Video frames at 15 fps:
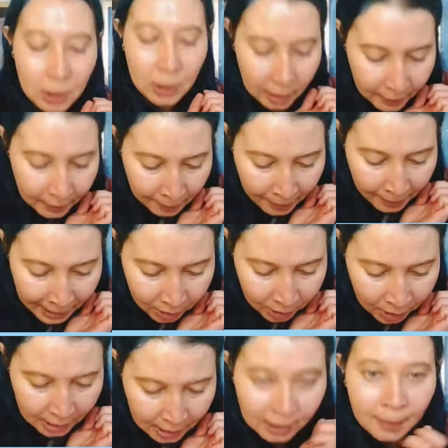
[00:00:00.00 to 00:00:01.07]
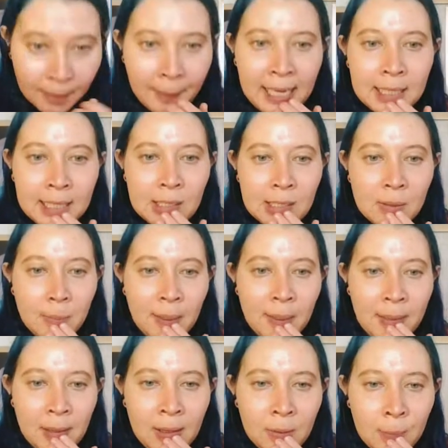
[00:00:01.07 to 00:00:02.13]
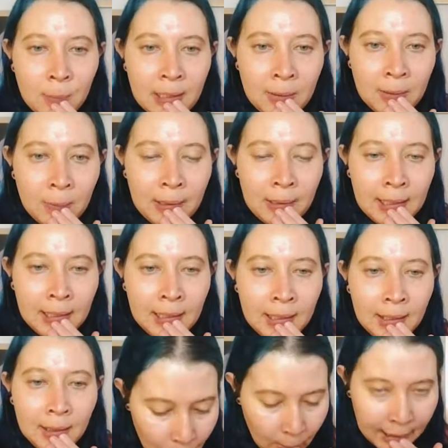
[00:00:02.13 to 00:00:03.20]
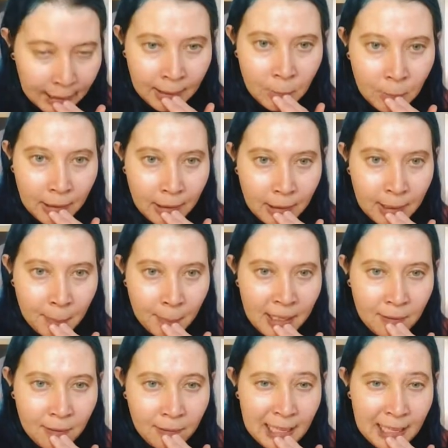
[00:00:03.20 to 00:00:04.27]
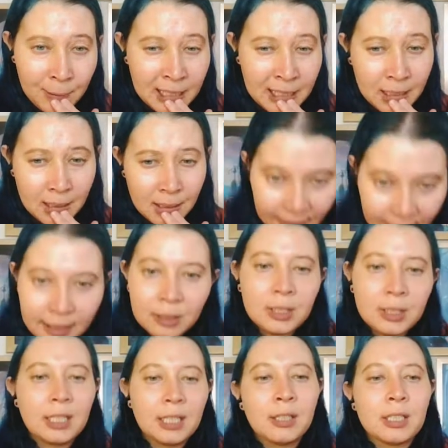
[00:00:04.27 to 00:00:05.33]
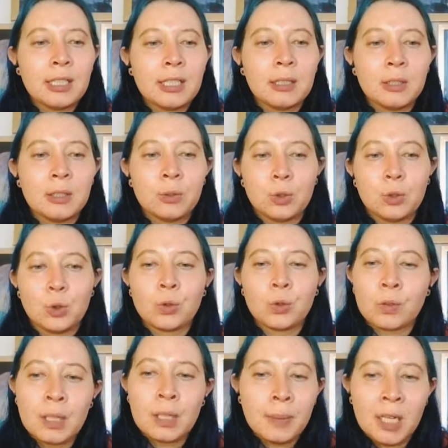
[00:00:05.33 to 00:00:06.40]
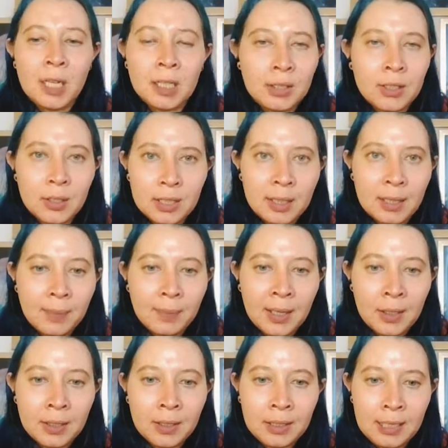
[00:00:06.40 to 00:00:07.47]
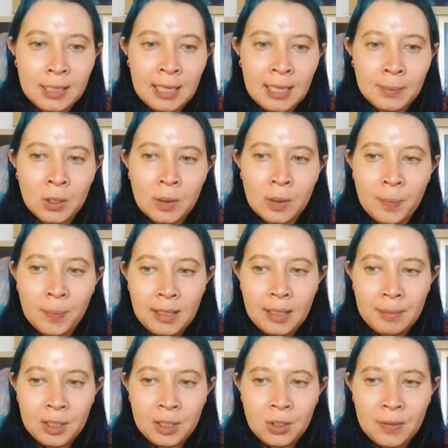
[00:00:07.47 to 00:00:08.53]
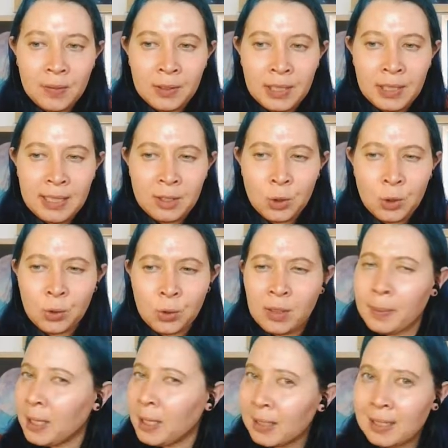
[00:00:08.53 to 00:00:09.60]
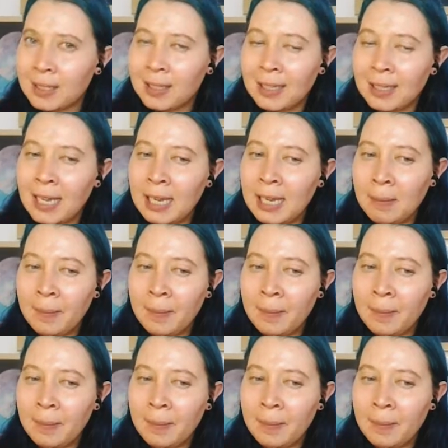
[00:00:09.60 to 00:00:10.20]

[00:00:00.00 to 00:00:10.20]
Living matches it the best. Maybe the one with white with like pink flowers. And then it looks like there's like a little jewelry box or something on the table. I'm not sure if there is a jewelry box in the game,